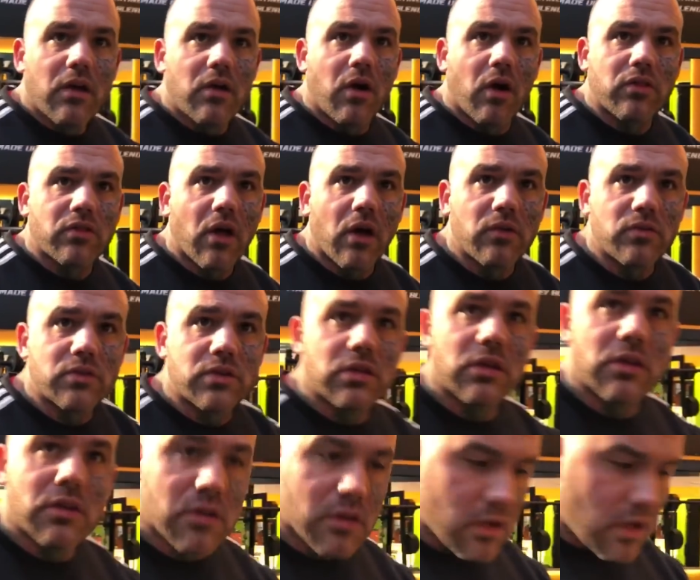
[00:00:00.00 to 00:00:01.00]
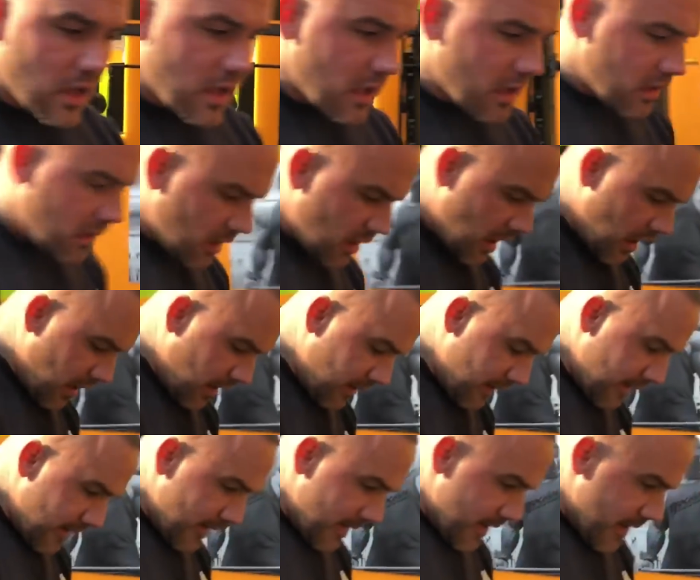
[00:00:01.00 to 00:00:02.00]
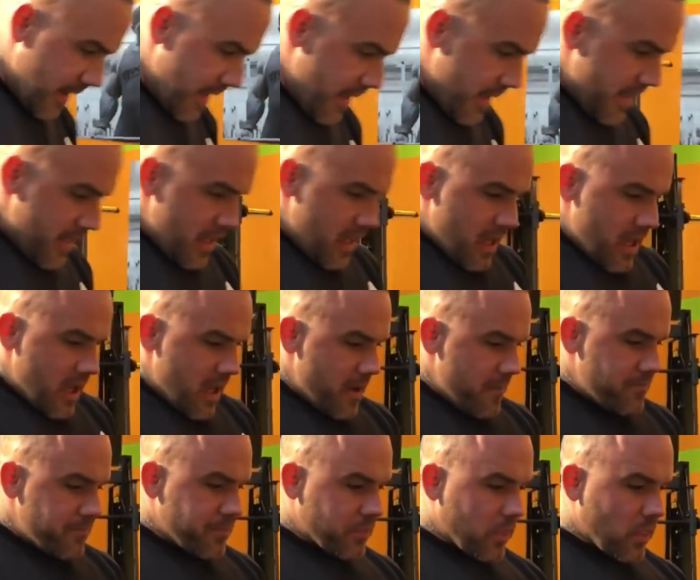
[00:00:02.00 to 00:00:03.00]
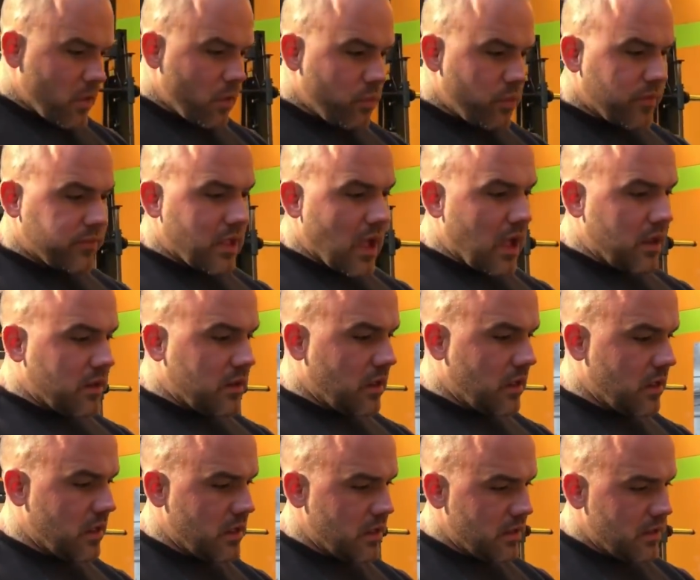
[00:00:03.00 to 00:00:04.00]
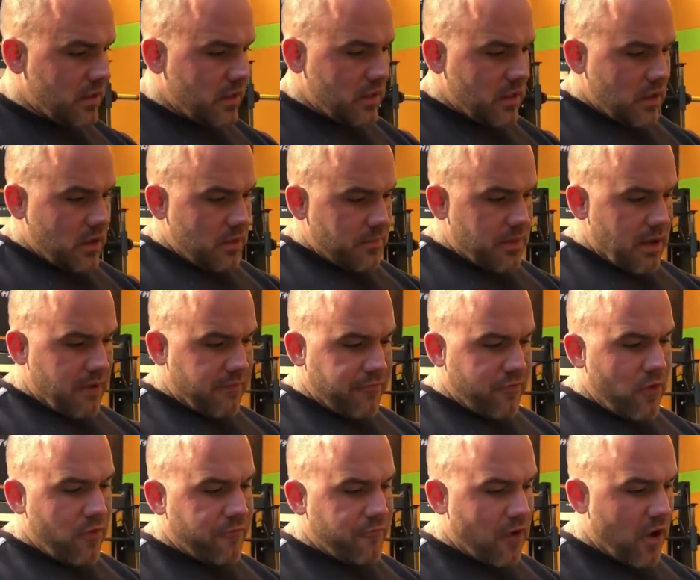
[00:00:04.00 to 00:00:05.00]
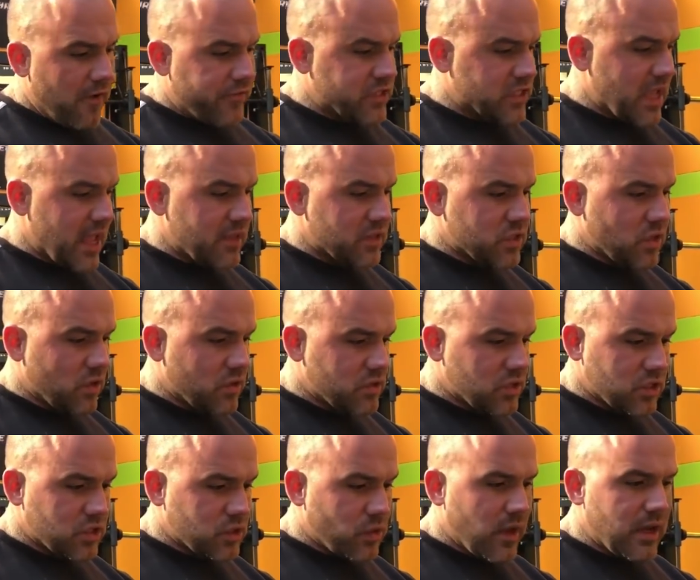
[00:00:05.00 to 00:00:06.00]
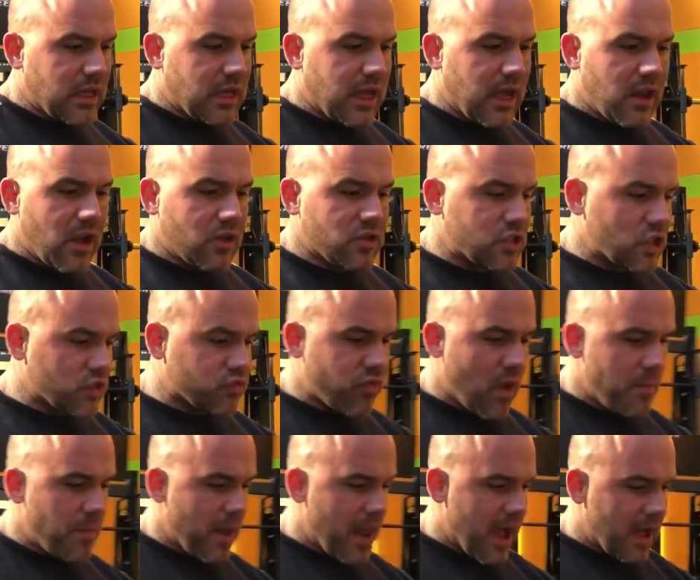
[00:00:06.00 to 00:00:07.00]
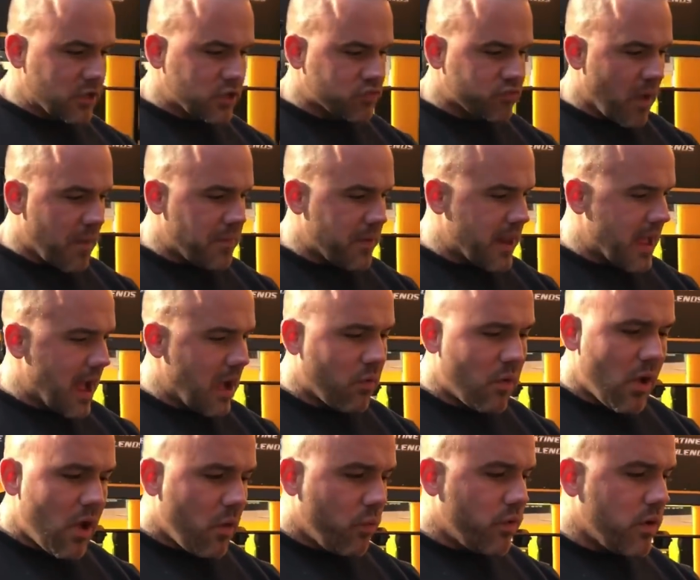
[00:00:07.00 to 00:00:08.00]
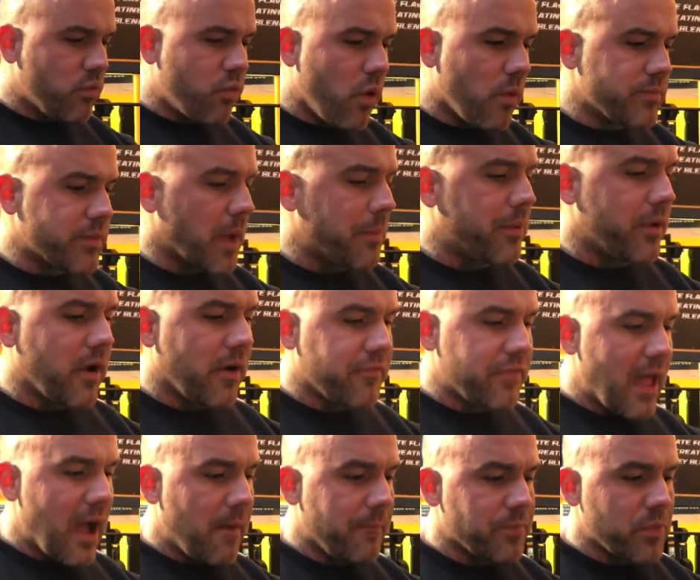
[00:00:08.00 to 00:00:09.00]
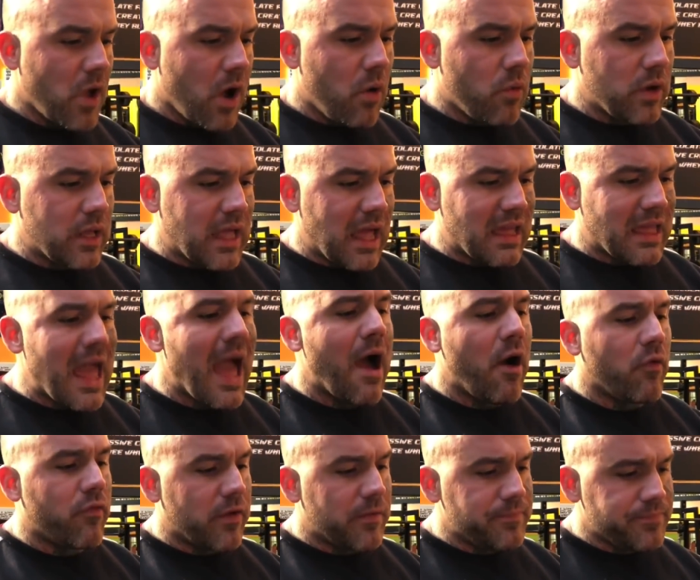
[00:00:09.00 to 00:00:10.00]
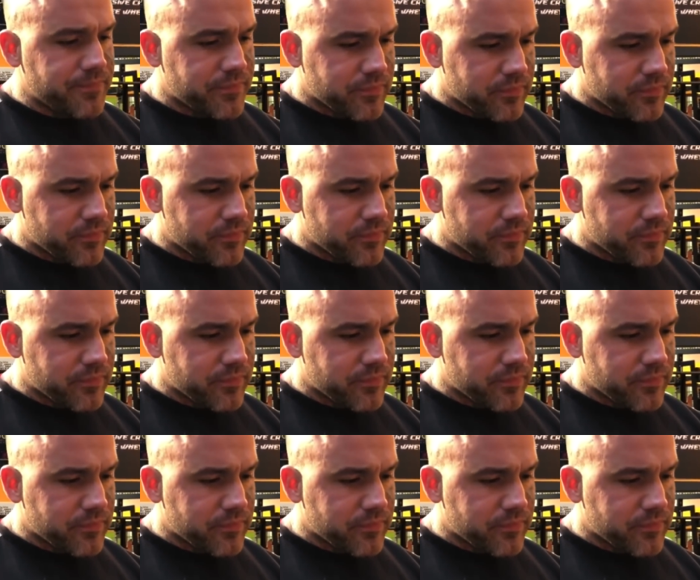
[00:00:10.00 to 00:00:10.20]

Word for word: God knows. Show that you failing. Yeah. You look at you look at fucking. Um, we've done about four or five sets on just 20 kilos, just rep it out, just rep it out. We're warmed up enough now. I want to get Calvin,